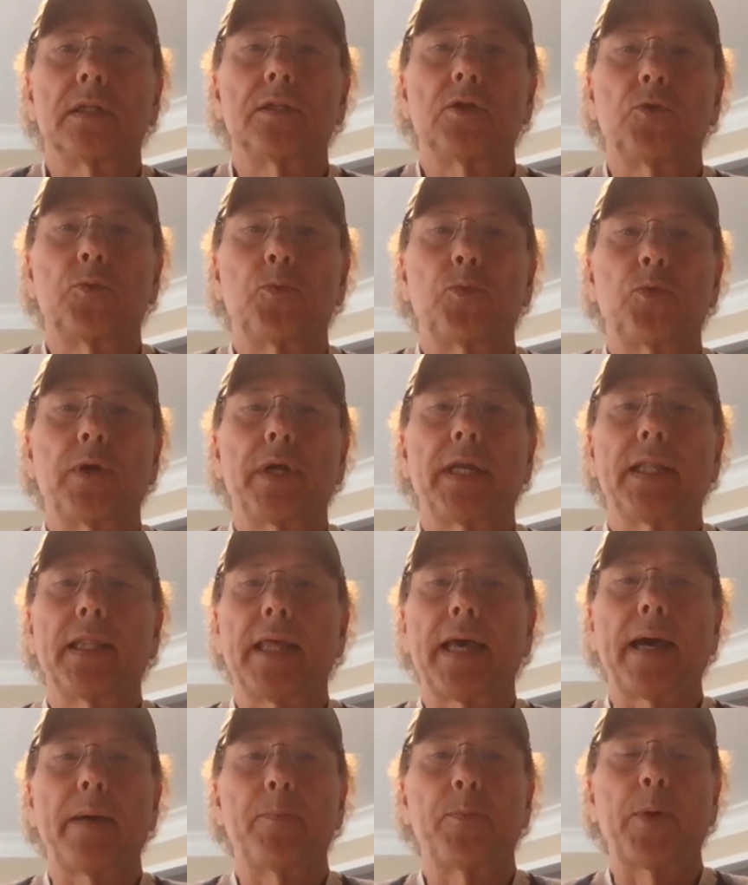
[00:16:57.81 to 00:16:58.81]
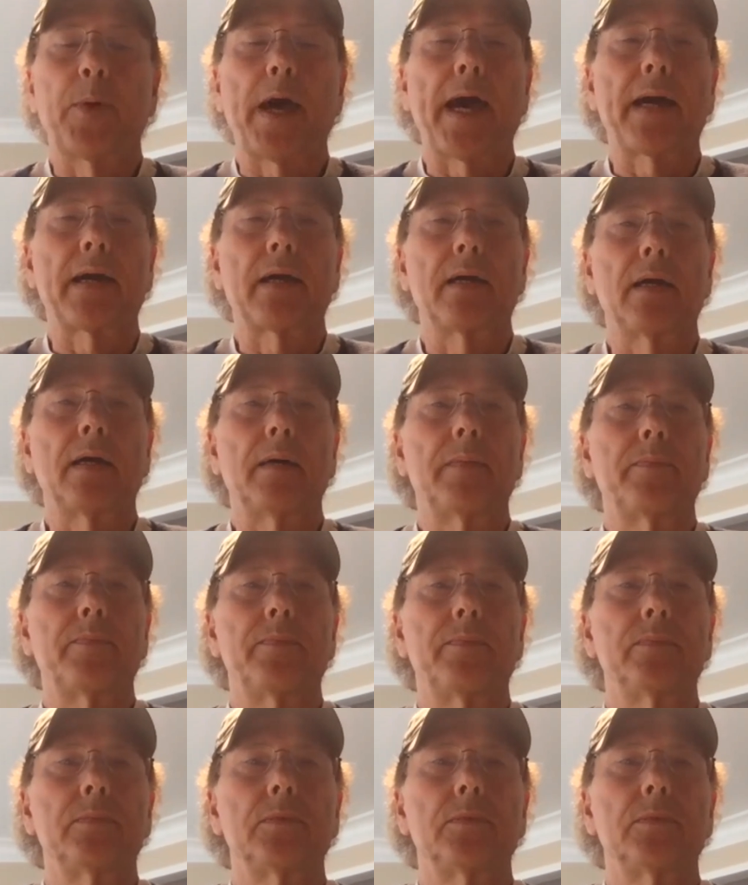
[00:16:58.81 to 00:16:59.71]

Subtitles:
to bring that back up